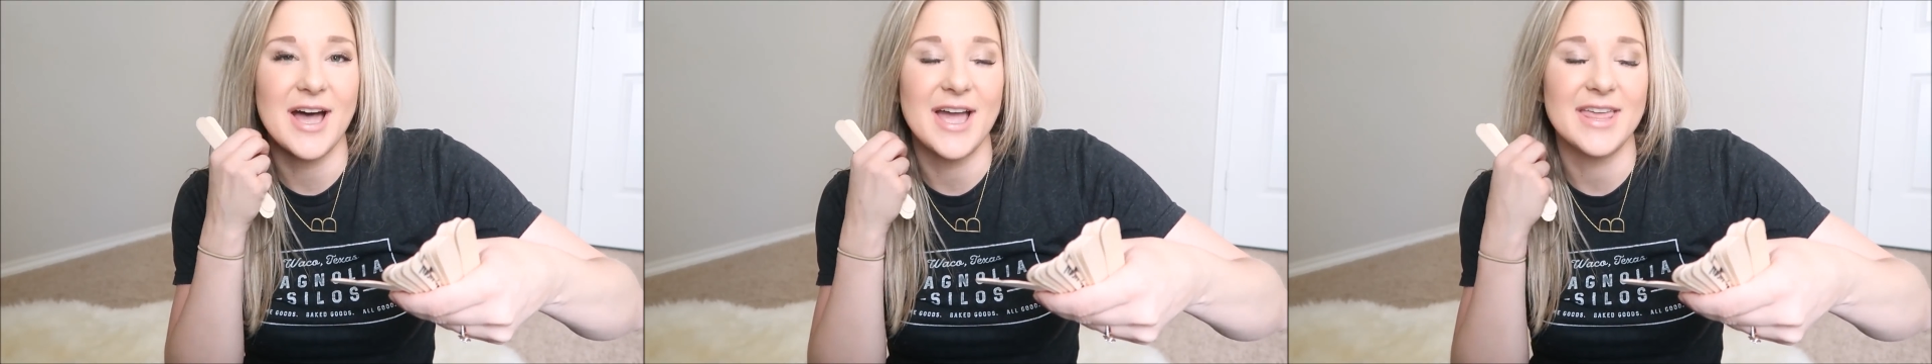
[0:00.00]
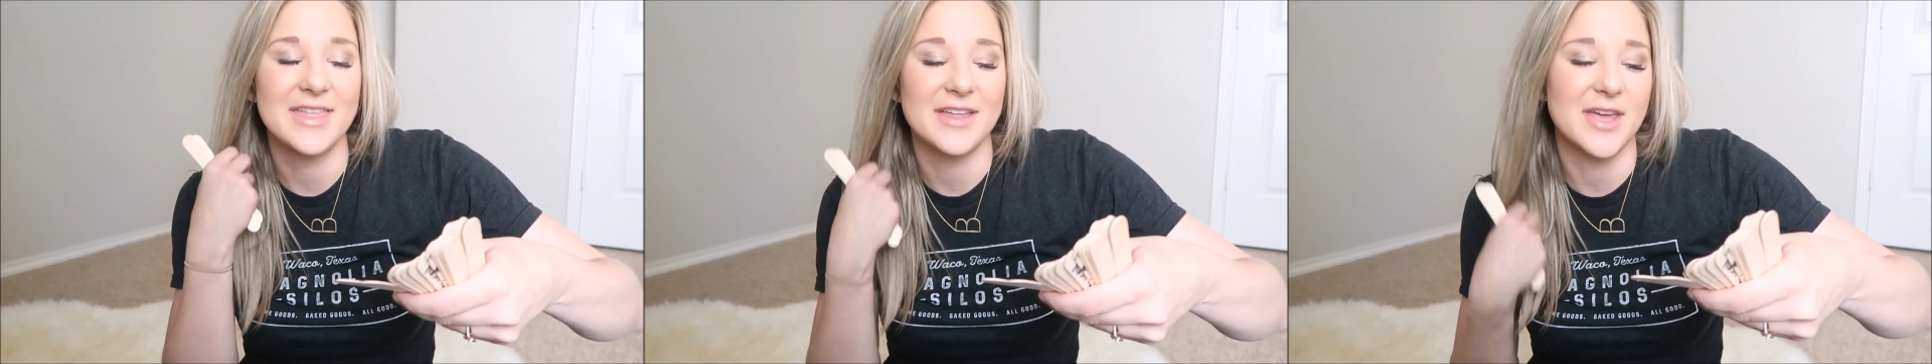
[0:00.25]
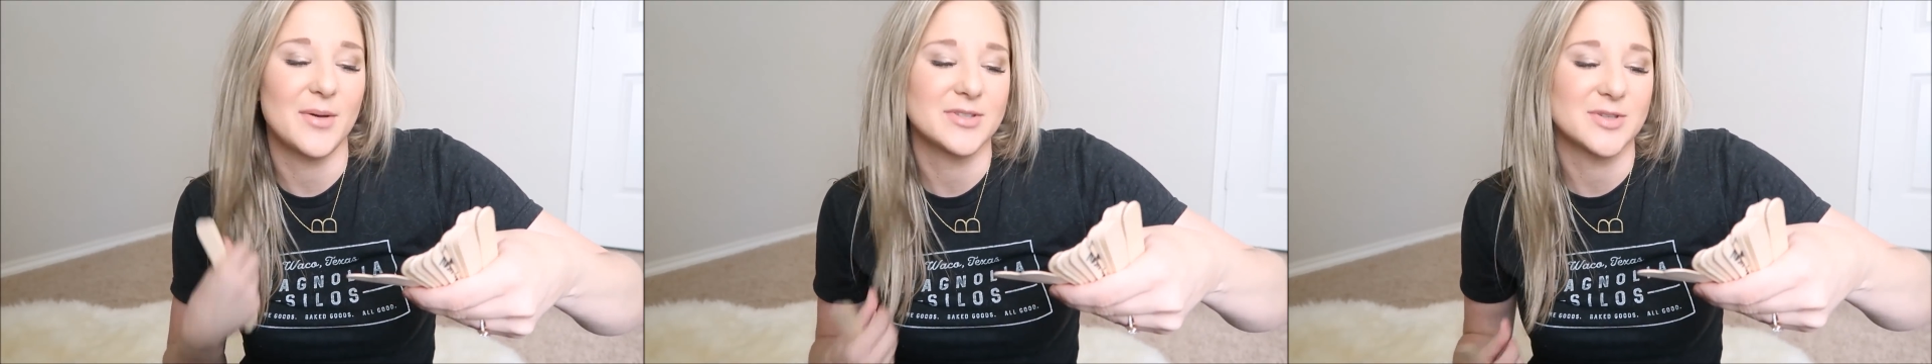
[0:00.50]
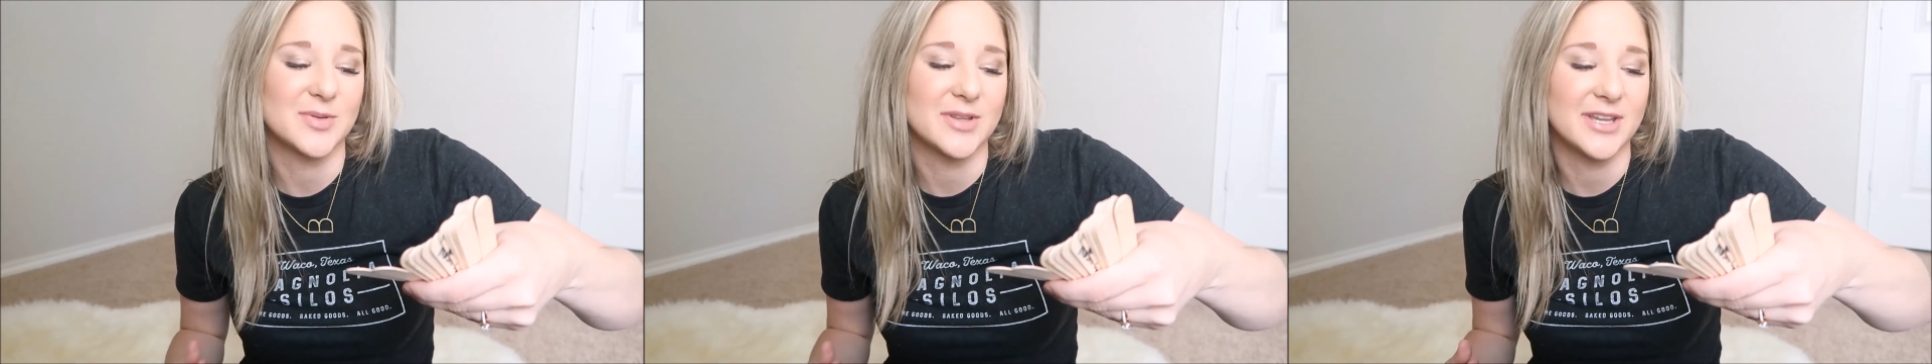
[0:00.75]
I thought that
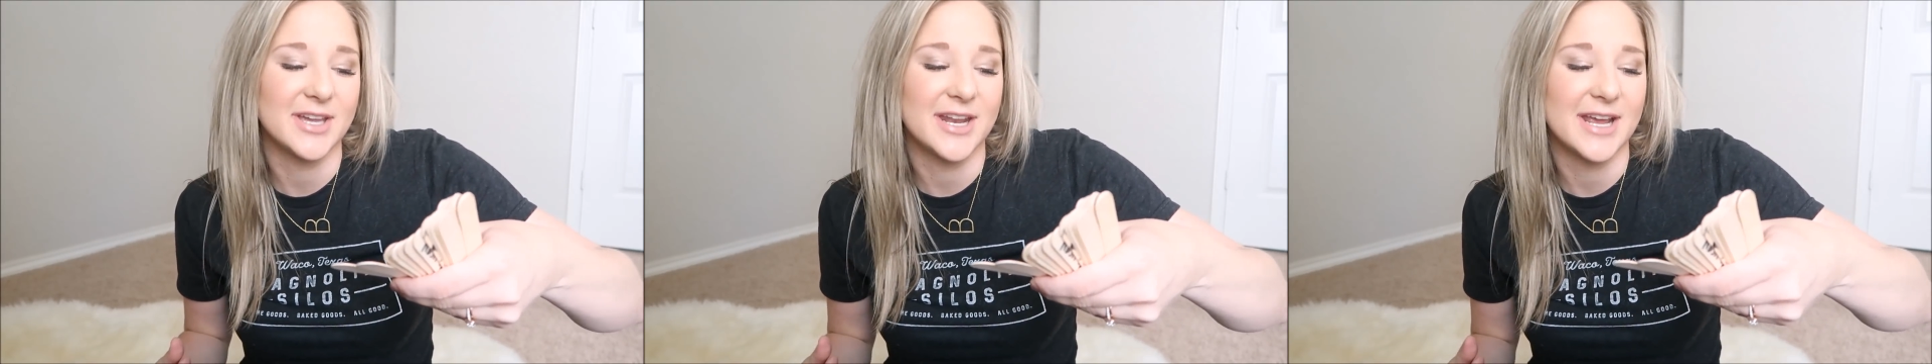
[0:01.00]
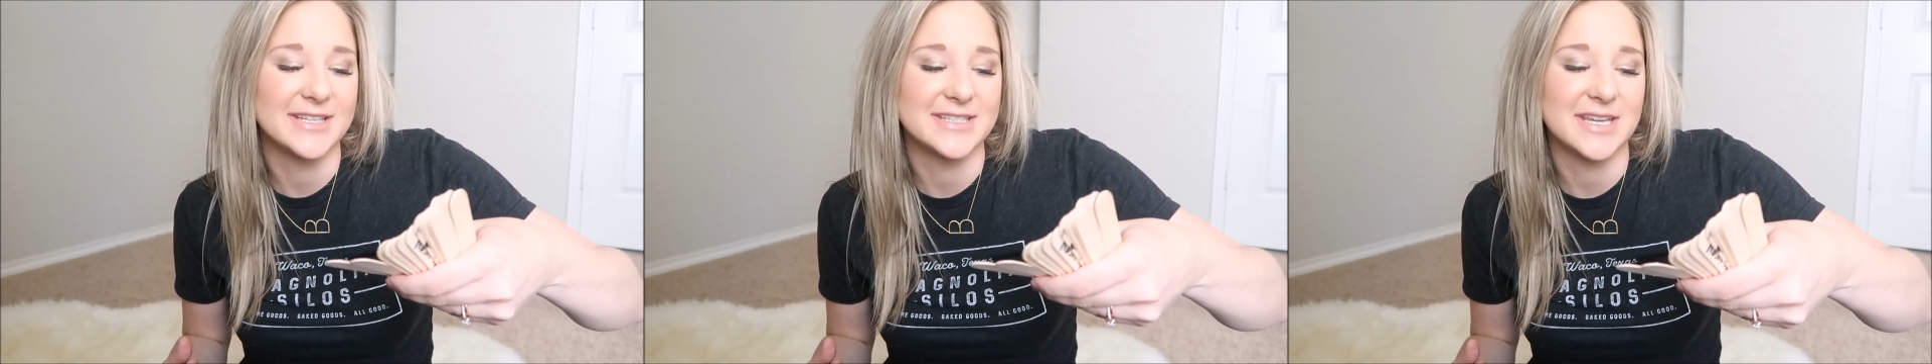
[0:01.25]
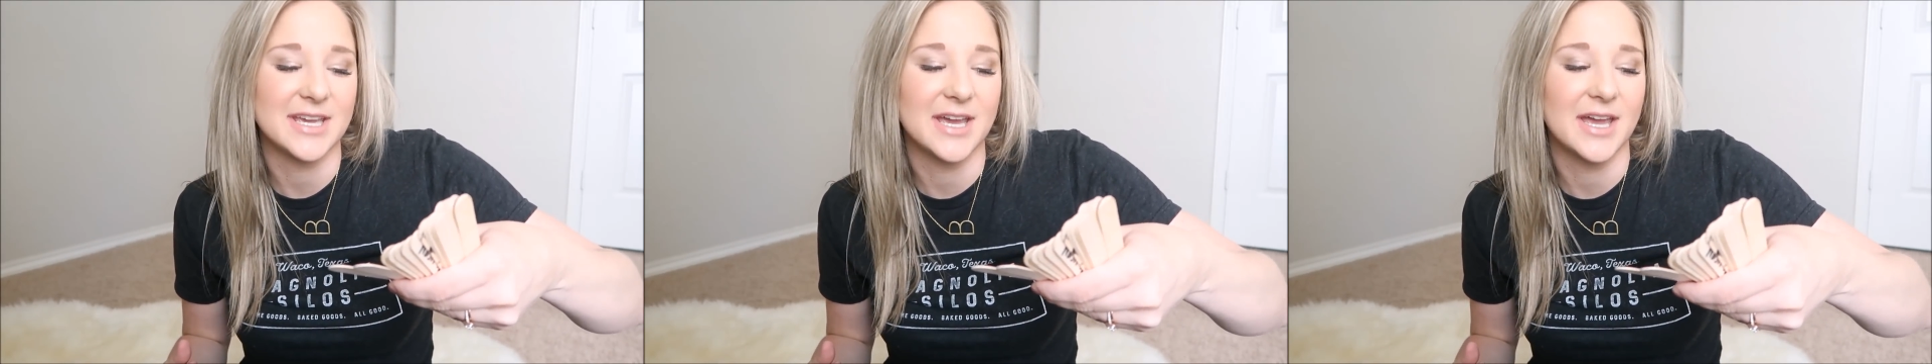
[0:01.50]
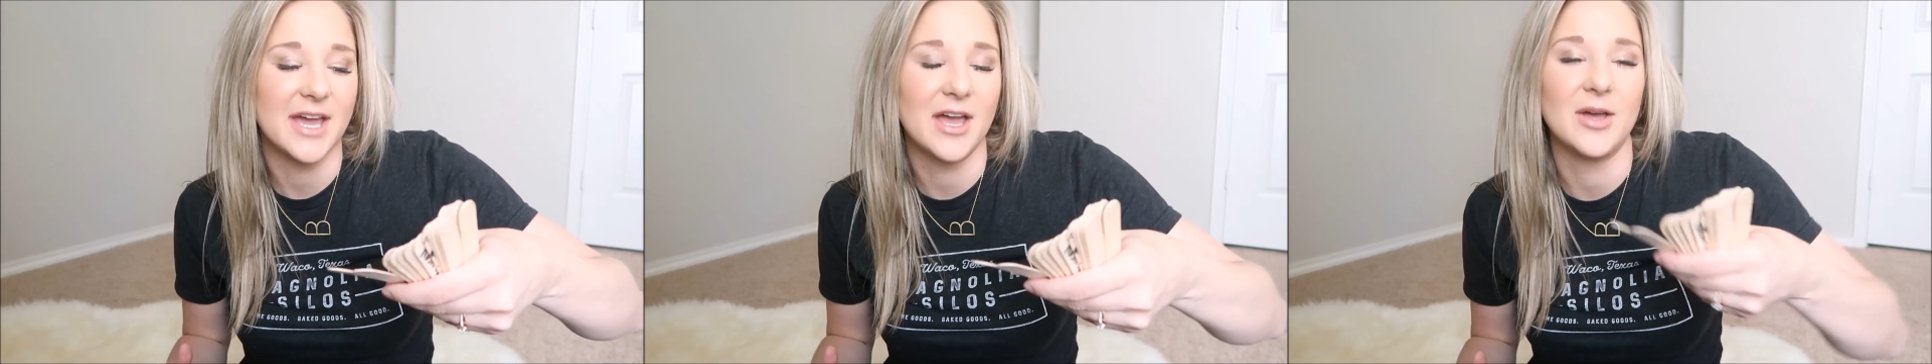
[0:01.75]
was a really good
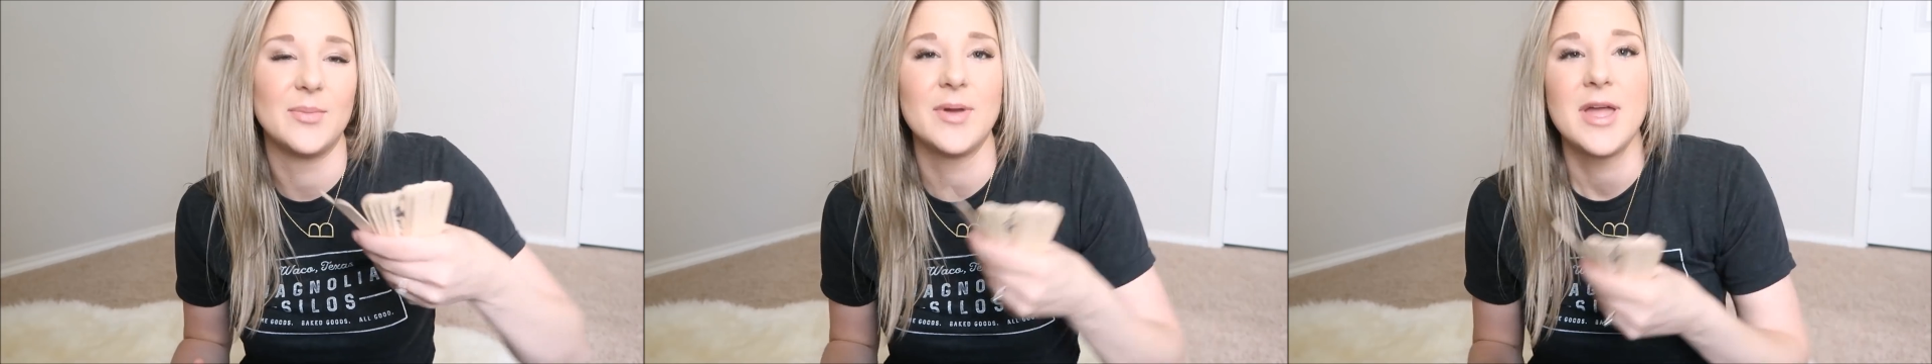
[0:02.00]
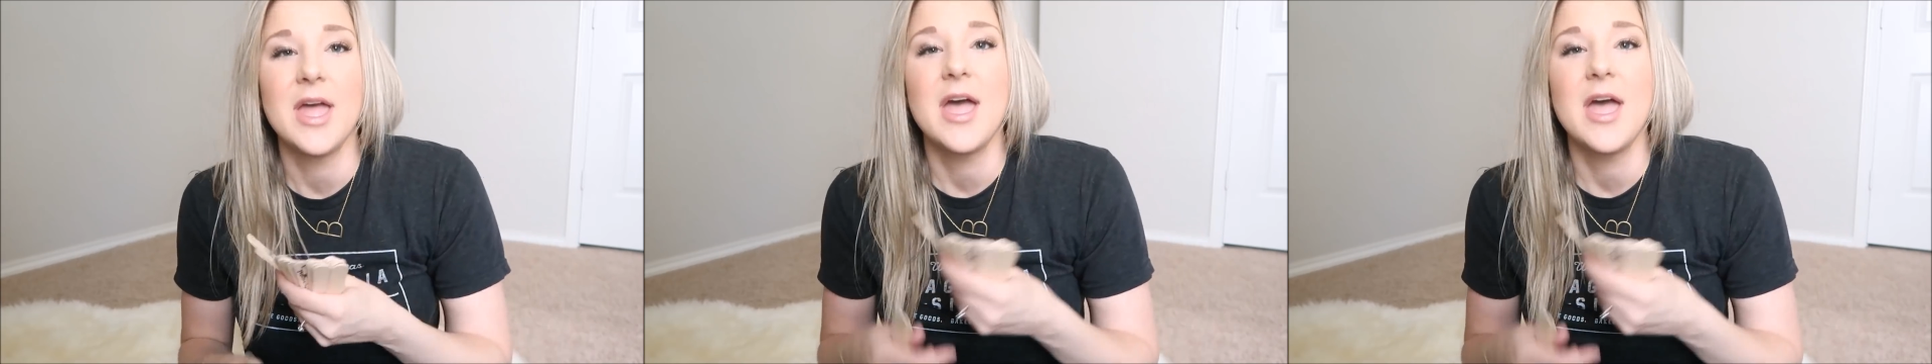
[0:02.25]
idea.